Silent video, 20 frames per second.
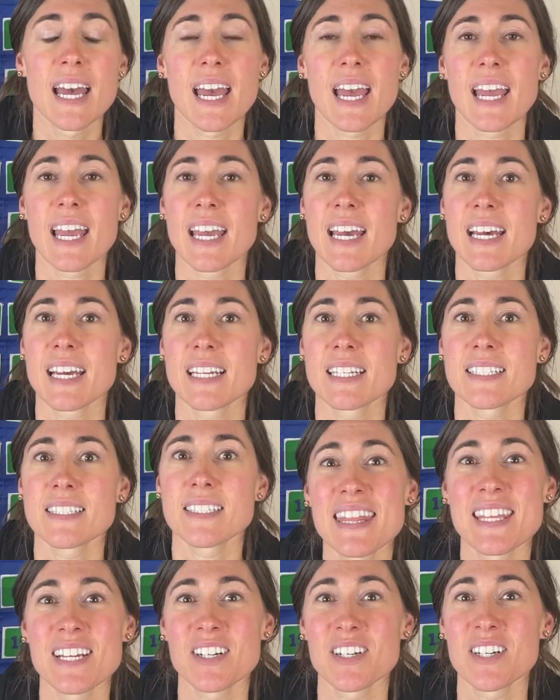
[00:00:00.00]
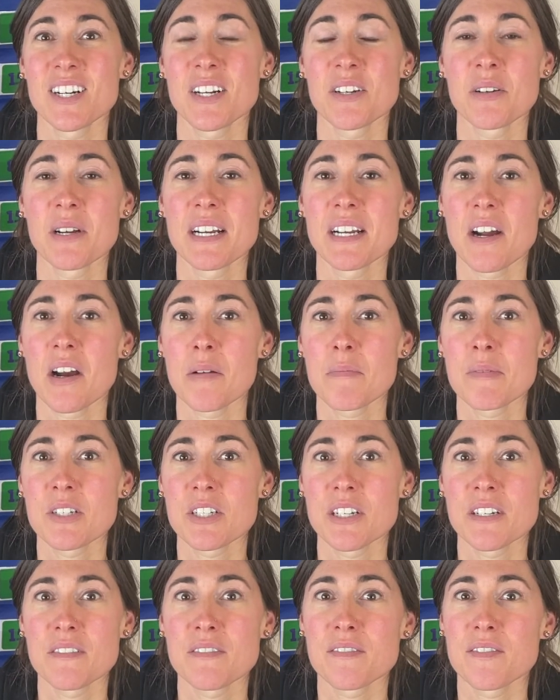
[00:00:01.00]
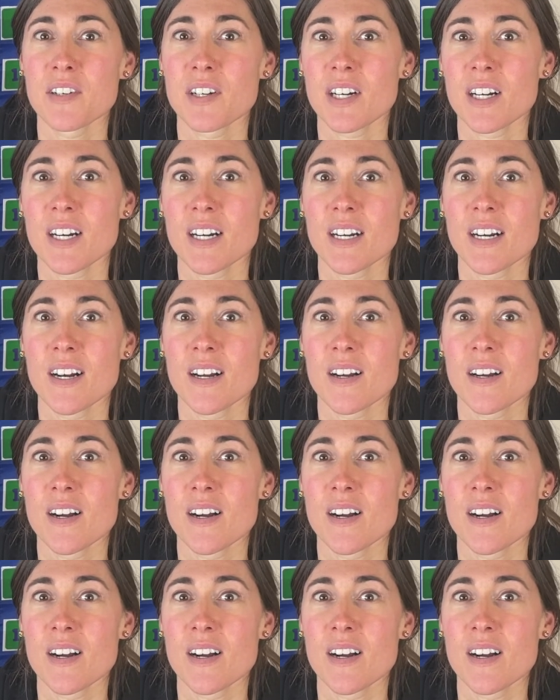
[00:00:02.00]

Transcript: and they're a great option for